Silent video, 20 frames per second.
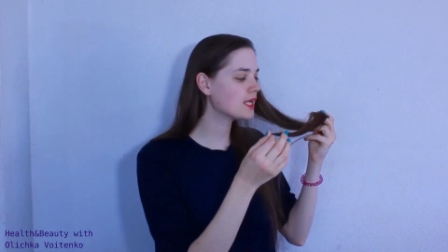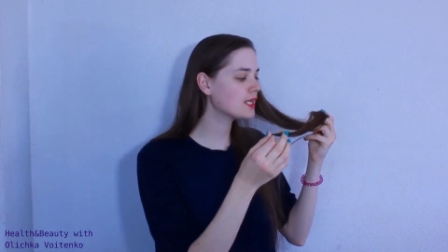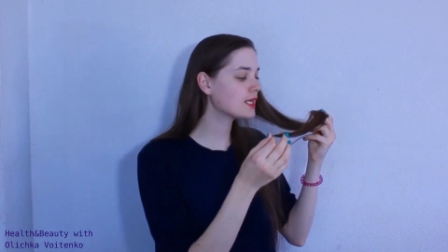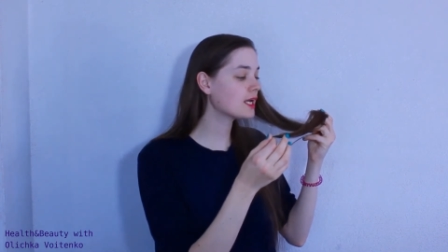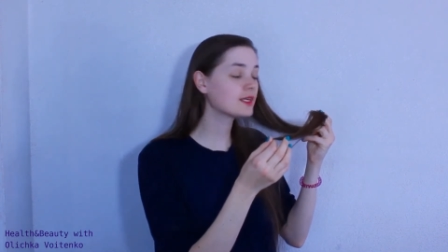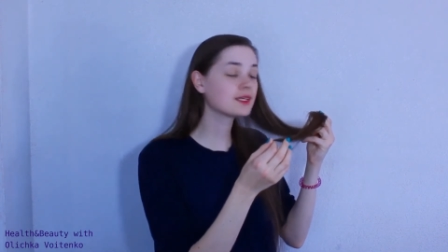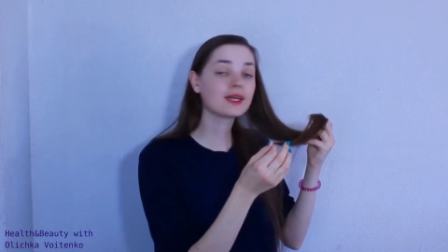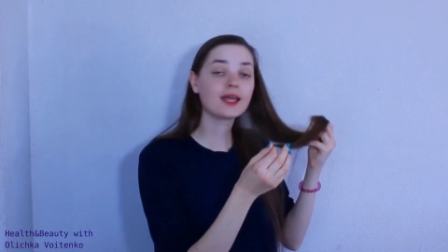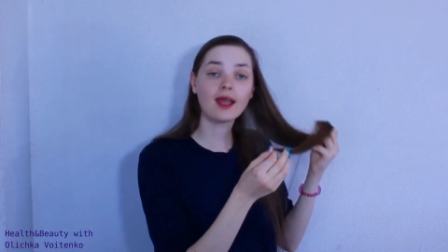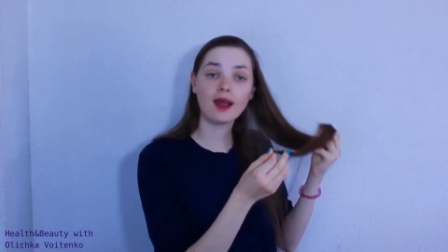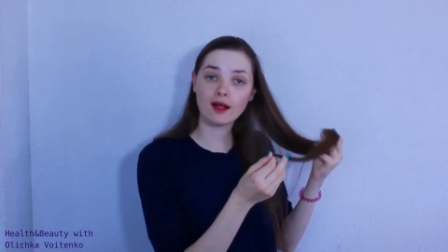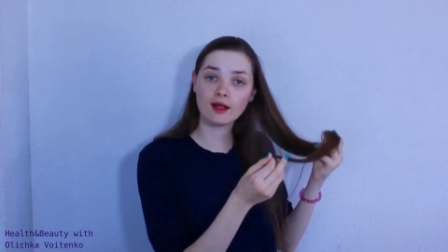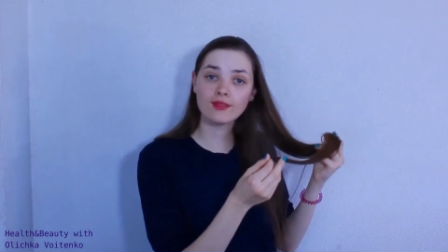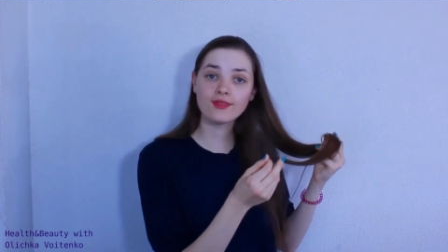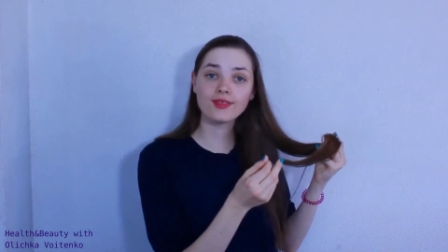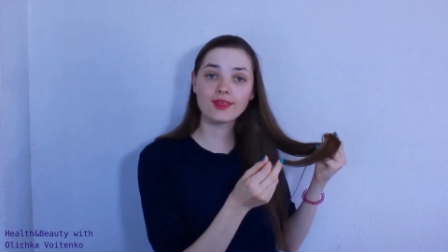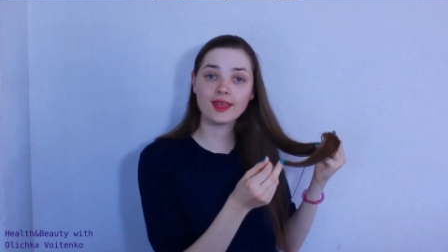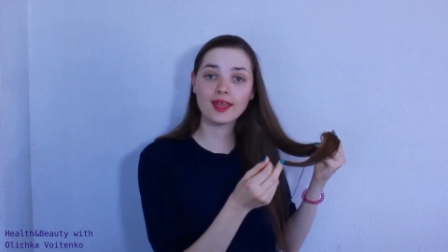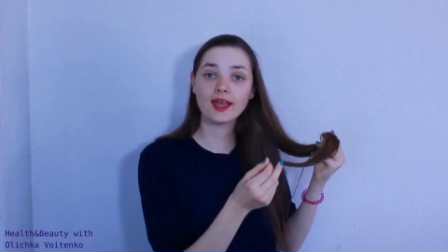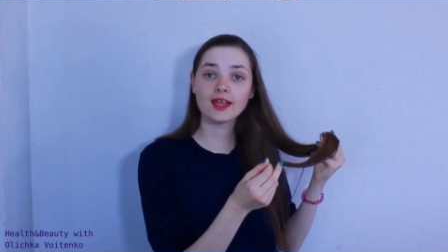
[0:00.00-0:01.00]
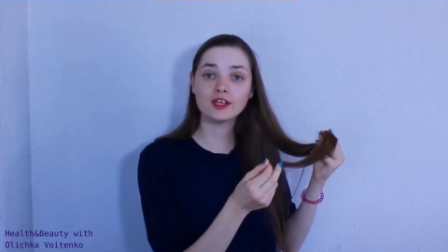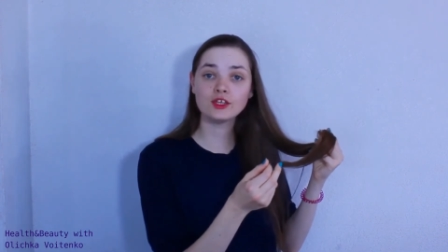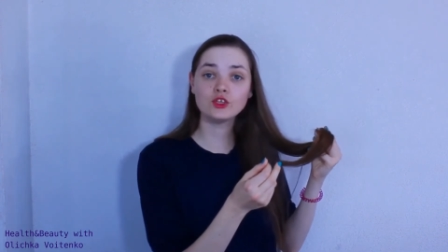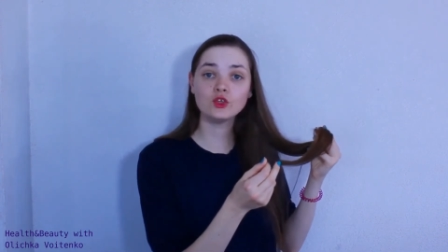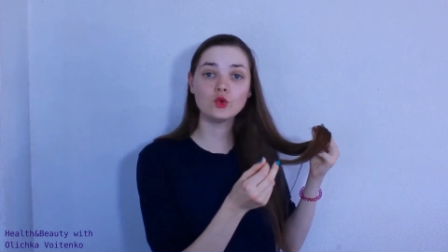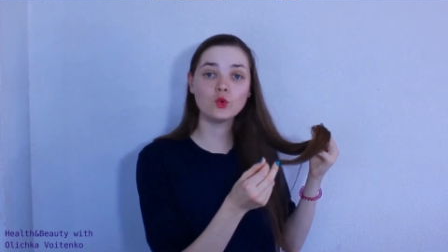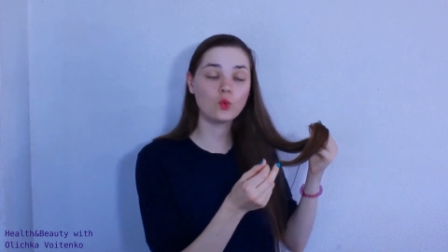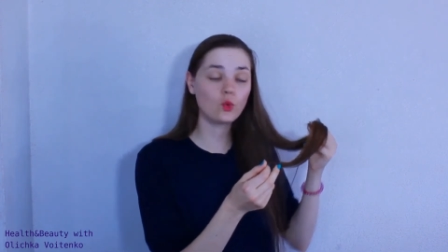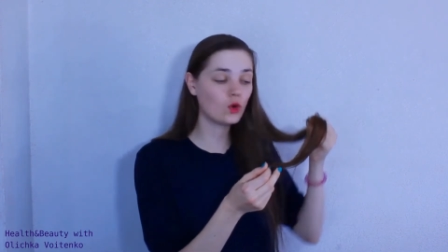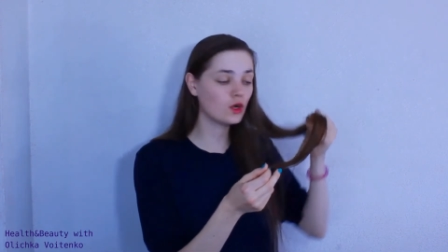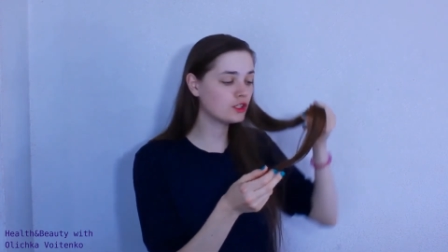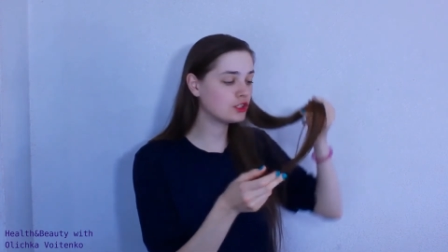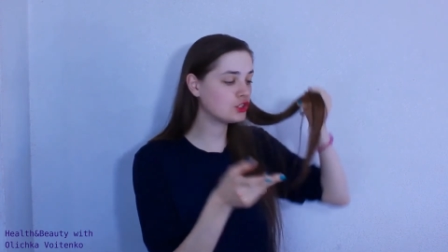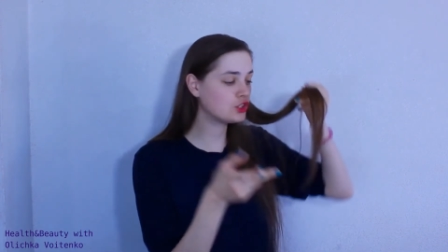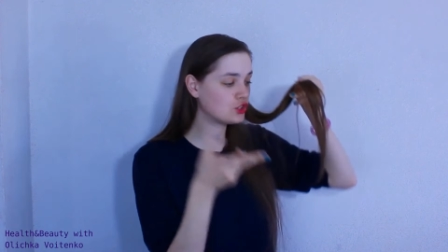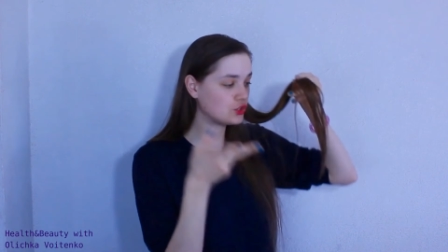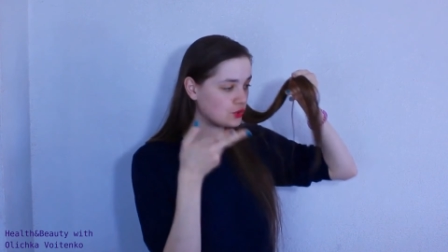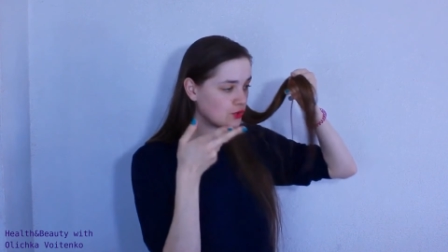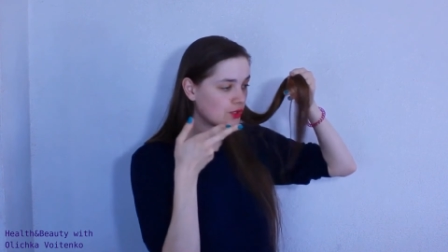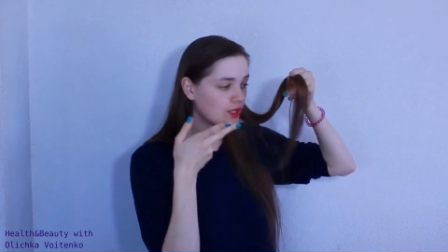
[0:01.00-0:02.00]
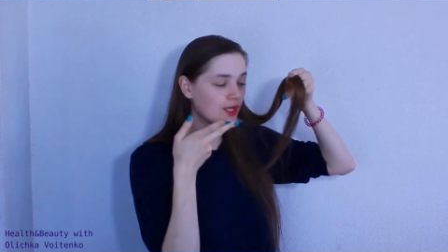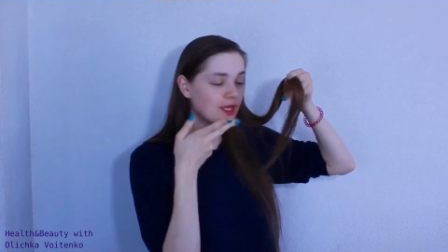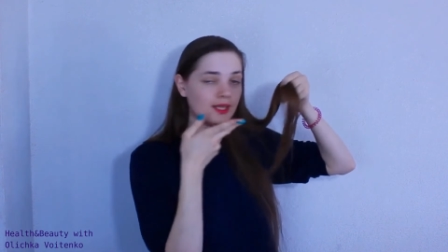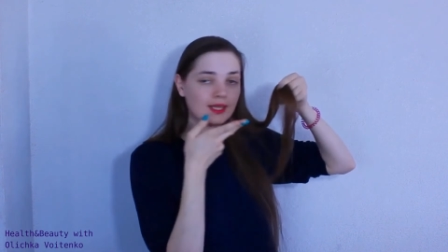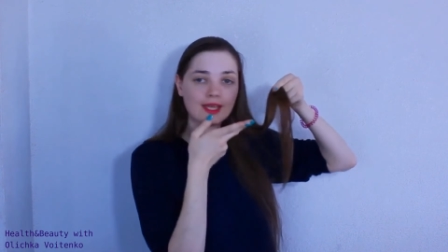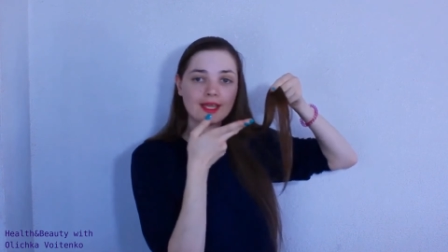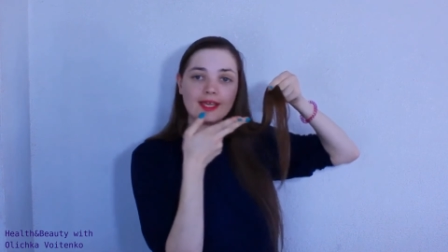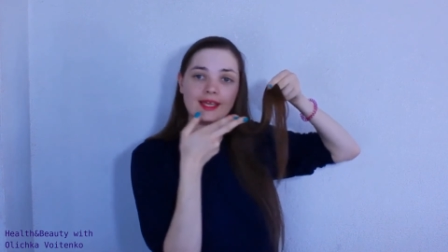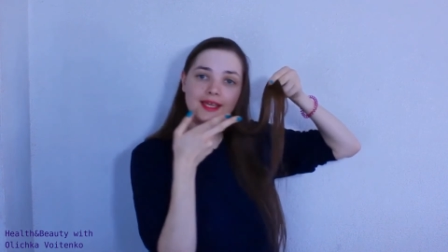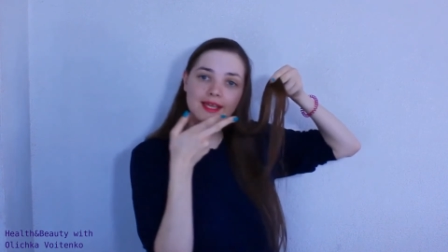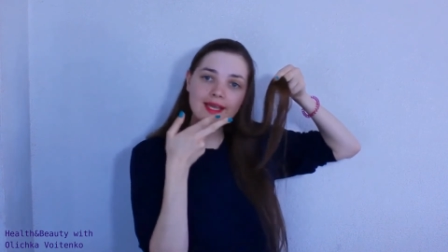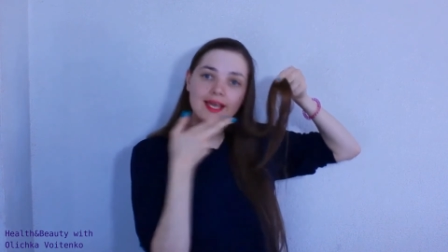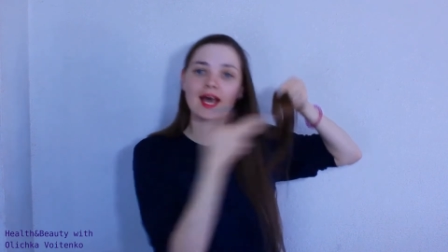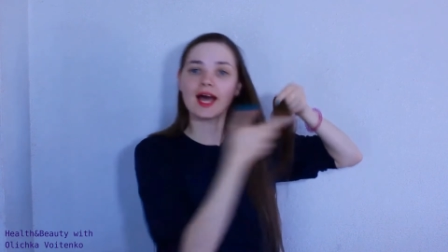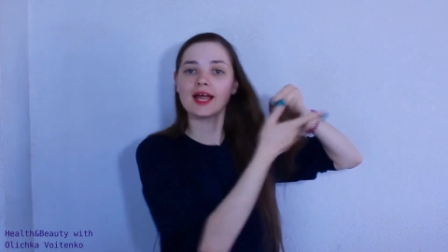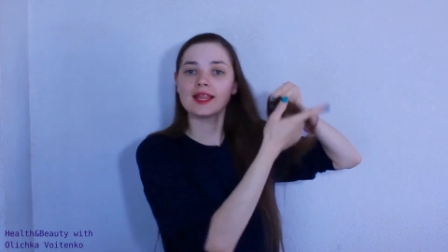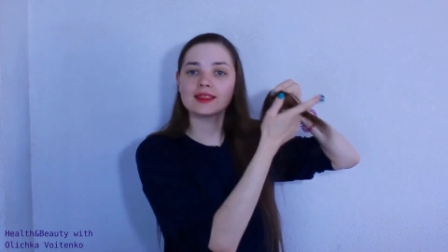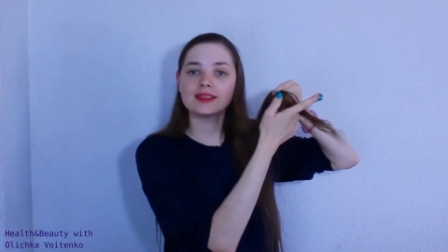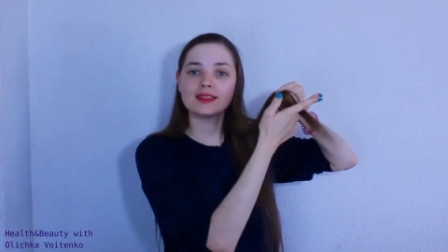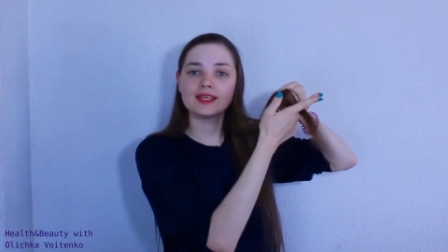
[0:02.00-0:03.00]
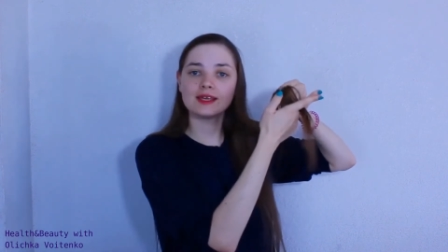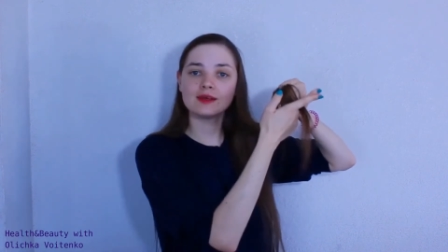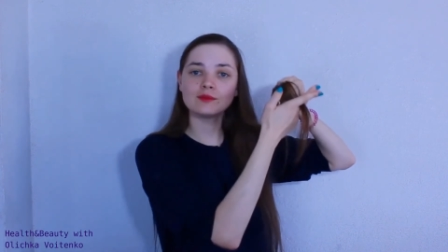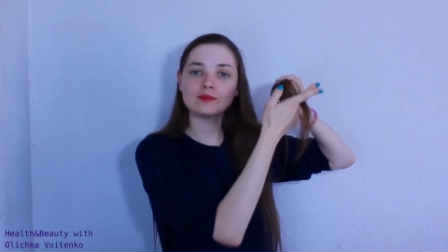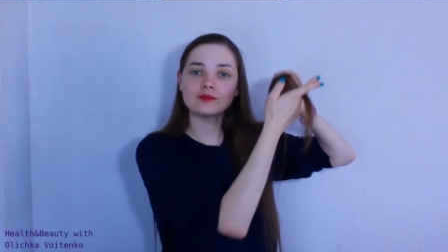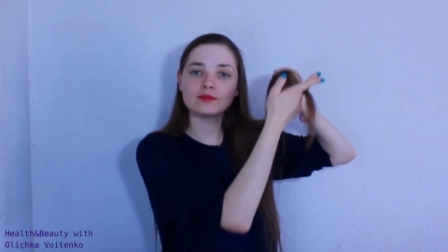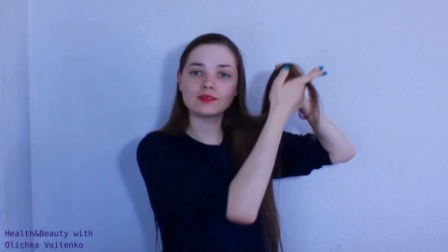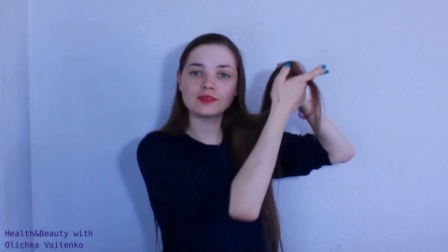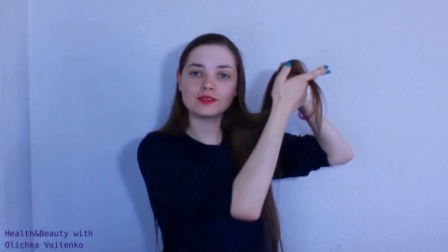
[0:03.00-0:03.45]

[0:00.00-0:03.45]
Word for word: not healthy and you want to like cut them